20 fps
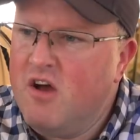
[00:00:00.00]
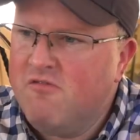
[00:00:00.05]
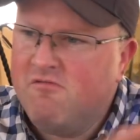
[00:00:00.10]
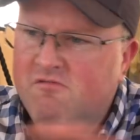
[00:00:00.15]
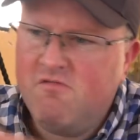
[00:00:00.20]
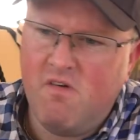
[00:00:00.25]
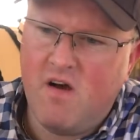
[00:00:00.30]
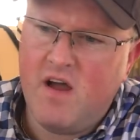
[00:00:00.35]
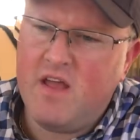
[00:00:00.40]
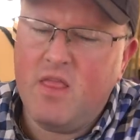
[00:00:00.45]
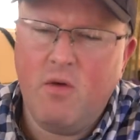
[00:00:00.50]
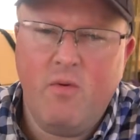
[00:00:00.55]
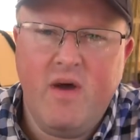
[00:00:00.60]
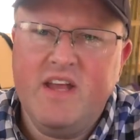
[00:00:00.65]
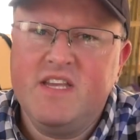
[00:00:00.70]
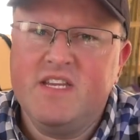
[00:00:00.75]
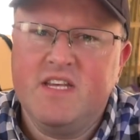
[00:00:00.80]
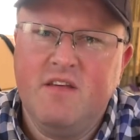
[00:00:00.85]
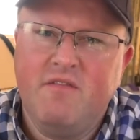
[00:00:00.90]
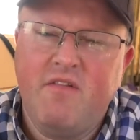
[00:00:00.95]
right the
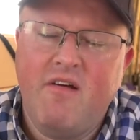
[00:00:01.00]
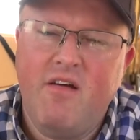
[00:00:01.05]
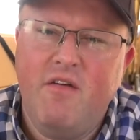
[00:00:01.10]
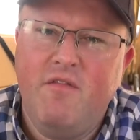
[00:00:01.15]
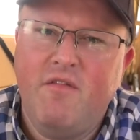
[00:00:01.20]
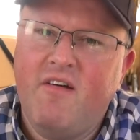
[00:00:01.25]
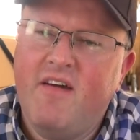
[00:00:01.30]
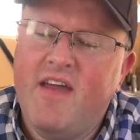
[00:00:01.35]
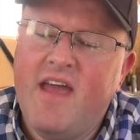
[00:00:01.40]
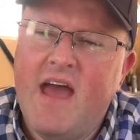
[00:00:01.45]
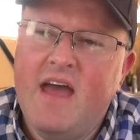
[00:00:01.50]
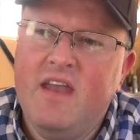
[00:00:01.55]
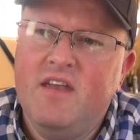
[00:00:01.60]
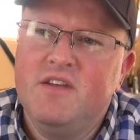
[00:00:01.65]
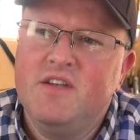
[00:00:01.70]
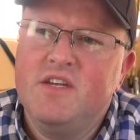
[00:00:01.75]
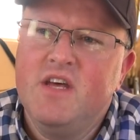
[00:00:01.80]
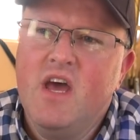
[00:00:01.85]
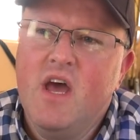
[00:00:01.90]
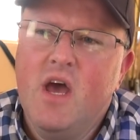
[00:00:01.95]
way to the very, very
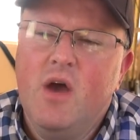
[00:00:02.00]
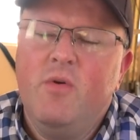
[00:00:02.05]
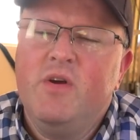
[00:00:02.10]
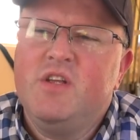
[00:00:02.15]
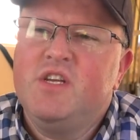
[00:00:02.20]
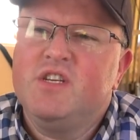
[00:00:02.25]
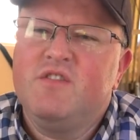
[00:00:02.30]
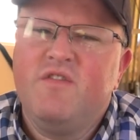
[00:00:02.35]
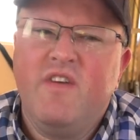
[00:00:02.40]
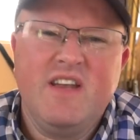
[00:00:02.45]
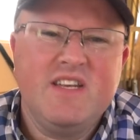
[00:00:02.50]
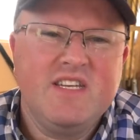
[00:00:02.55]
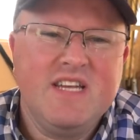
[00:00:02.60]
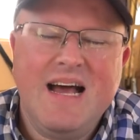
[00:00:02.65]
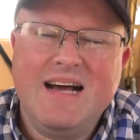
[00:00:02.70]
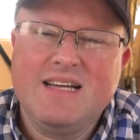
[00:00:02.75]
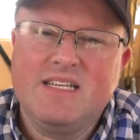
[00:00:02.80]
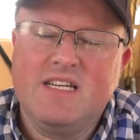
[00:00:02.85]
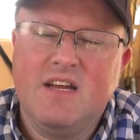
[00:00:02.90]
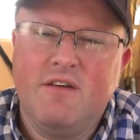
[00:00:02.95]
end, which is
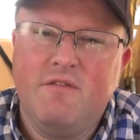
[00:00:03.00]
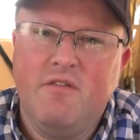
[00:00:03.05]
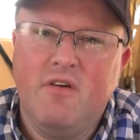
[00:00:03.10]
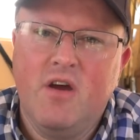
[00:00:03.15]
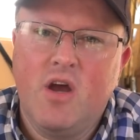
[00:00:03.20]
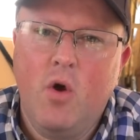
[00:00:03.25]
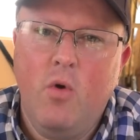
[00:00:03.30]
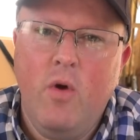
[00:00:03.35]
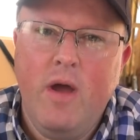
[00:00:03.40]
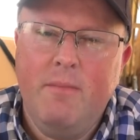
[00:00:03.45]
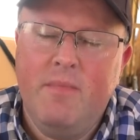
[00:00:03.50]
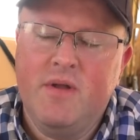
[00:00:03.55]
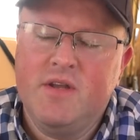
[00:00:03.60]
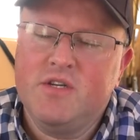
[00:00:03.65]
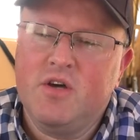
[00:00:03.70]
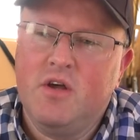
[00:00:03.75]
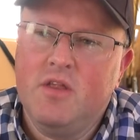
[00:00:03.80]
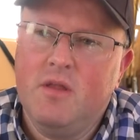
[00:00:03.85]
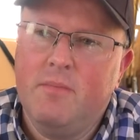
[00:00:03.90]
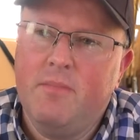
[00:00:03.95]
fantastic for
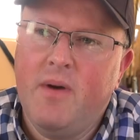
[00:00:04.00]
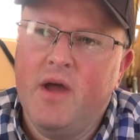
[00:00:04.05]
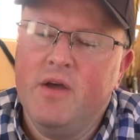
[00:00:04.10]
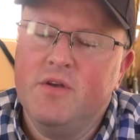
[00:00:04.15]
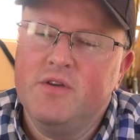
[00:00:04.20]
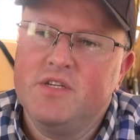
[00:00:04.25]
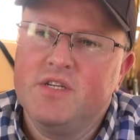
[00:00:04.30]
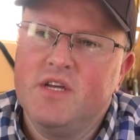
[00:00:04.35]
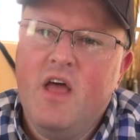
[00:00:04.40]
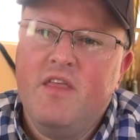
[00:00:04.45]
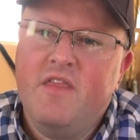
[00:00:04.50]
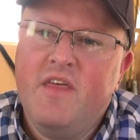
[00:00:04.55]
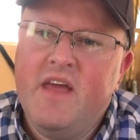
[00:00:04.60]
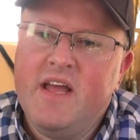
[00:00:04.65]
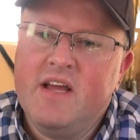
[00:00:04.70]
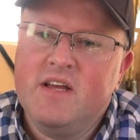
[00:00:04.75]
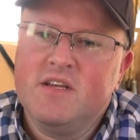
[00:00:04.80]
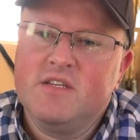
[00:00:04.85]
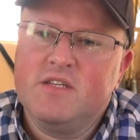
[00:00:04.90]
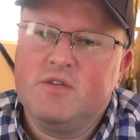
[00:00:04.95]
equipment on the boat.
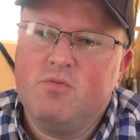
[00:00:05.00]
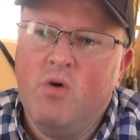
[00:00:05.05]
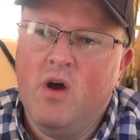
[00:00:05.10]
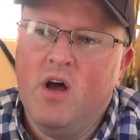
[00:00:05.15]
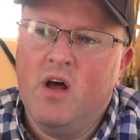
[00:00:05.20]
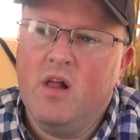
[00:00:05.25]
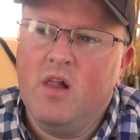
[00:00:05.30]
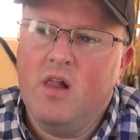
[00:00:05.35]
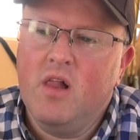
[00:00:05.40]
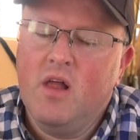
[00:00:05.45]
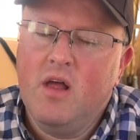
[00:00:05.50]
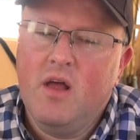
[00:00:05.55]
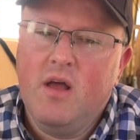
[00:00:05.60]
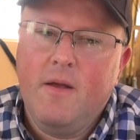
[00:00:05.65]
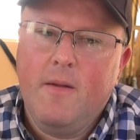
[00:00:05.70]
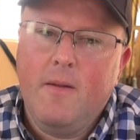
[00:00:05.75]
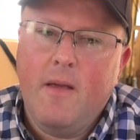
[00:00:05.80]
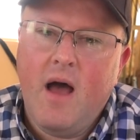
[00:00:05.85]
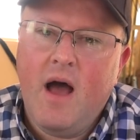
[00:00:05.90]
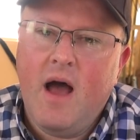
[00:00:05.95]
Things will
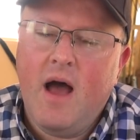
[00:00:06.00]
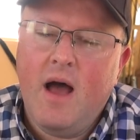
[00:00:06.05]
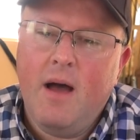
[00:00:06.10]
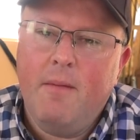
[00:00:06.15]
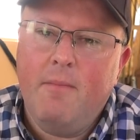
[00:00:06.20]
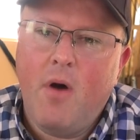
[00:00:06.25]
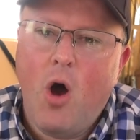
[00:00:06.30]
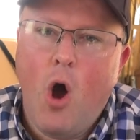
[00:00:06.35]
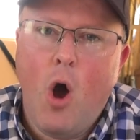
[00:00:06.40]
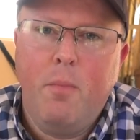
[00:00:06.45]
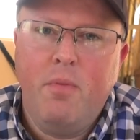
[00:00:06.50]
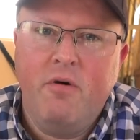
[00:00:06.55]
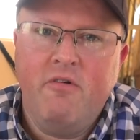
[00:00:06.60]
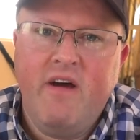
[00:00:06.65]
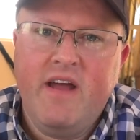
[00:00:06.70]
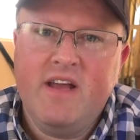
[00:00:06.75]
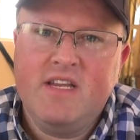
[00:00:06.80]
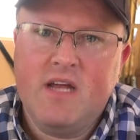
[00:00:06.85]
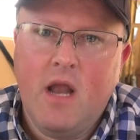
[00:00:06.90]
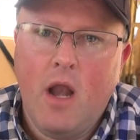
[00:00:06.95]
um,
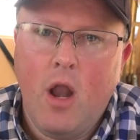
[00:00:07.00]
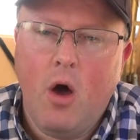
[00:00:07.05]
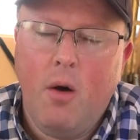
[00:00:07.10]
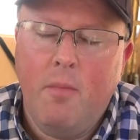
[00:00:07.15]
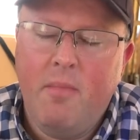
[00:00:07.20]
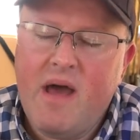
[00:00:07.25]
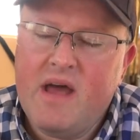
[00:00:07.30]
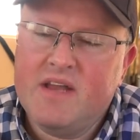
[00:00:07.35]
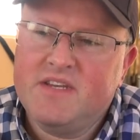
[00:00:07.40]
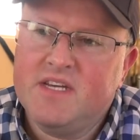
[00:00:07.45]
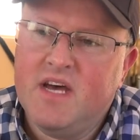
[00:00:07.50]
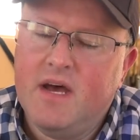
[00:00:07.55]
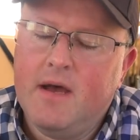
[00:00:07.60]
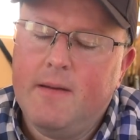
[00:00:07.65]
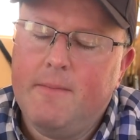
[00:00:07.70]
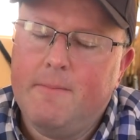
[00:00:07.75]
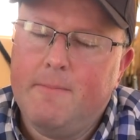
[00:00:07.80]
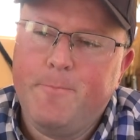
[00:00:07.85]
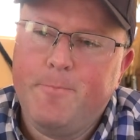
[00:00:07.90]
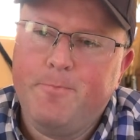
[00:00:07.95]
operate a lot
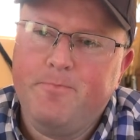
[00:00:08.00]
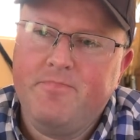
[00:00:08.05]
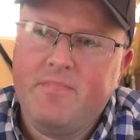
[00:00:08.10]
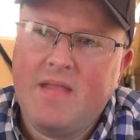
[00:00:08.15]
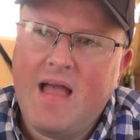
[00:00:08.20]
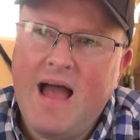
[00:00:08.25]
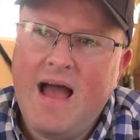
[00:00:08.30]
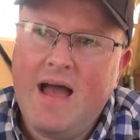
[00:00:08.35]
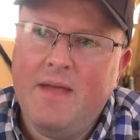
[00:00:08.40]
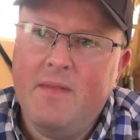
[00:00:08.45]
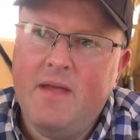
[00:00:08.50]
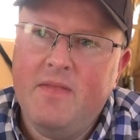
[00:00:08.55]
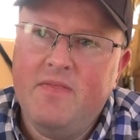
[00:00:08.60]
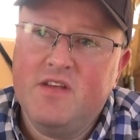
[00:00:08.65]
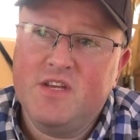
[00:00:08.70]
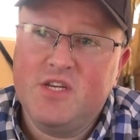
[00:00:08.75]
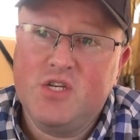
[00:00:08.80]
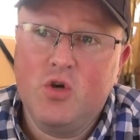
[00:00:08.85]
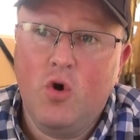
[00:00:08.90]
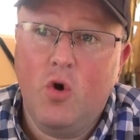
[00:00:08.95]
better. And in
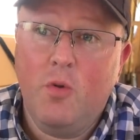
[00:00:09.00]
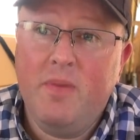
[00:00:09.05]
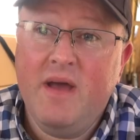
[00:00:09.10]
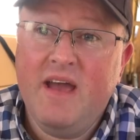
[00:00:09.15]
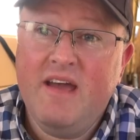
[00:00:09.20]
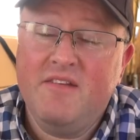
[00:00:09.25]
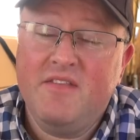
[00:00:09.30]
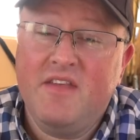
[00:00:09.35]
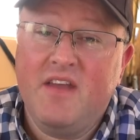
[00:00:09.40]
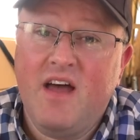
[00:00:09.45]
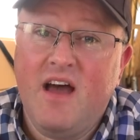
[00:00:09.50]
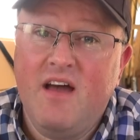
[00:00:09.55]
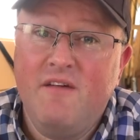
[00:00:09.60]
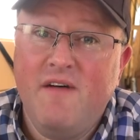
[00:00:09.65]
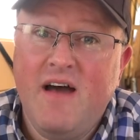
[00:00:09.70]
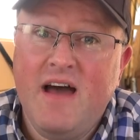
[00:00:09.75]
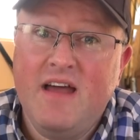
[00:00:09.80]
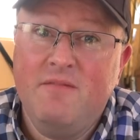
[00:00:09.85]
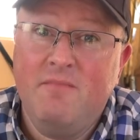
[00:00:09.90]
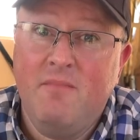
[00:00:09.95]
the short period that I've
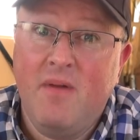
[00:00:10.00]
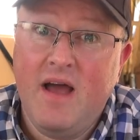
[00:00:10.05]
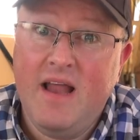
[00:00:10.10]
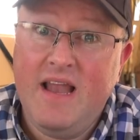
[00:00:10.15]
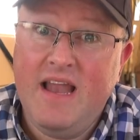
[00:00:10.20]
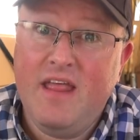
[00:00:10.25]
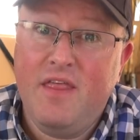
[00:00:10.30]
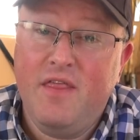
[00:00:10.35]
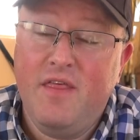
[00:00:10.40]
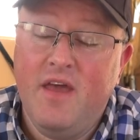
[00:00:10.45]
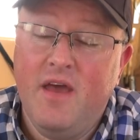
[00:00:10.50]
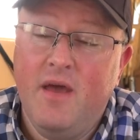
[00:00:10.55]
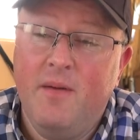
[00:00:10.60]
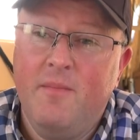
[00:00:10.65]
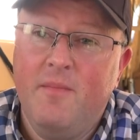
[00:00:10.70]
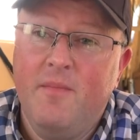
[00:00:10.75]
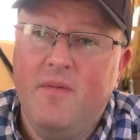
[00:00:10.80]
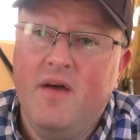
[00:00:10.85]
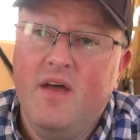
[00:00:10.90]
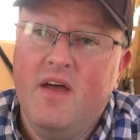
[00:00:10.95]
had my
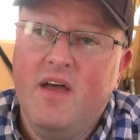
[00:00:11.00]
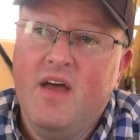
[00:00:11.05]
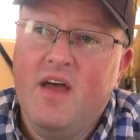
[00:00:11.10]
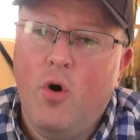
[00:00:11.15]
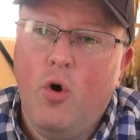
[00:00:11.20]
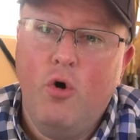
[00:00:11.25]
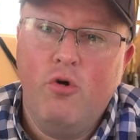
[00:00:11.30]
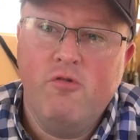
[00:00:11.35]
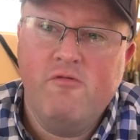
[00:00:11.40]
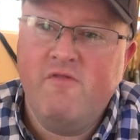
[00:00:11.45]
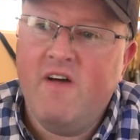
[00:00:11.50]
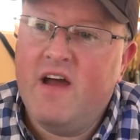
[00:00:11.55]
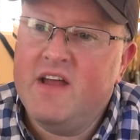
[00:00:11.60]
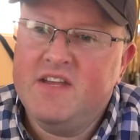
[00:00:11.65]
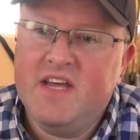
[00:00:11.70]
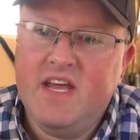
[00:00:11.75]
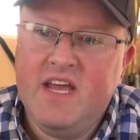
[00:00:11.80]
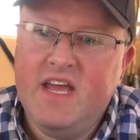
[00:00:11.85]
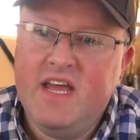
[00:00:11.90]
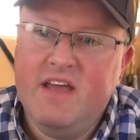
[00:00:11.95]
lithium
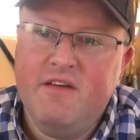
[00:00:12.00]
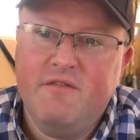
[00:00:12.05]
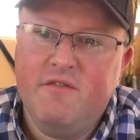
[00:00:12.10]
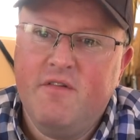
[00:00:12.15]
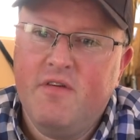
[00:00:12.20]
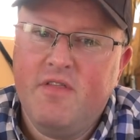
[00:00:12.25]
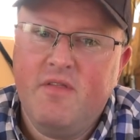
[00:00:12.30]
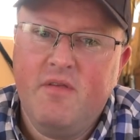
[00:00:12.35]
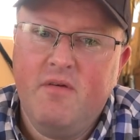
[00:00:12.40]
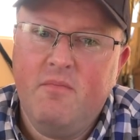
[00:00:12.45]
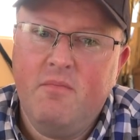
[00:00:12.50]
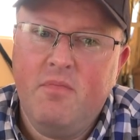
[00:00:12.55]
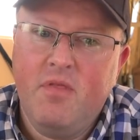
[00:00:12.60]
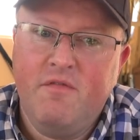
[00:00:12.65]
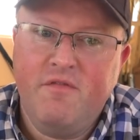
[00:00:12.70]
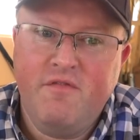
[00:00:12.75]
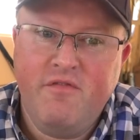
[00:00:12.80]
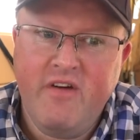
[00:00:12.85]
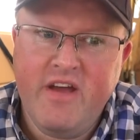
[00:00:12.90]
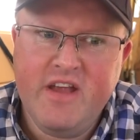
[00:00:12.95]
already, the
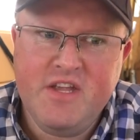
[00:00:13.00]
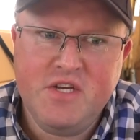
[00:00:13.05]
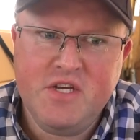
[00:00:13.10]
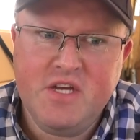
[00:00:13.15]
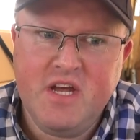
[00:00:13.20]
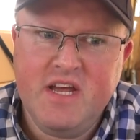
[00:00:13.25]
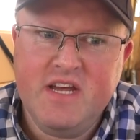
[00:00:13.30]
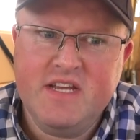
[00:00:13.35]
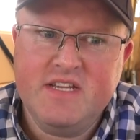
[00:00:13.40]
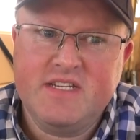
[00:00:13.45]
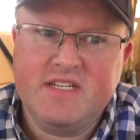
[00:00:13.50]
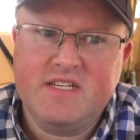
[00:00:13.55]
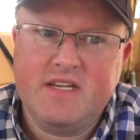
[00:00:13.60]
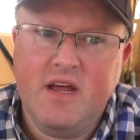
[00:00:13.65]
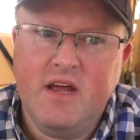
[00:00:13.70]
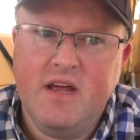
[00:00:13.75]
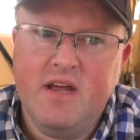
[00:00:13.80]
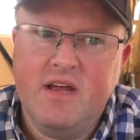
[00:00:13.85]
fridge is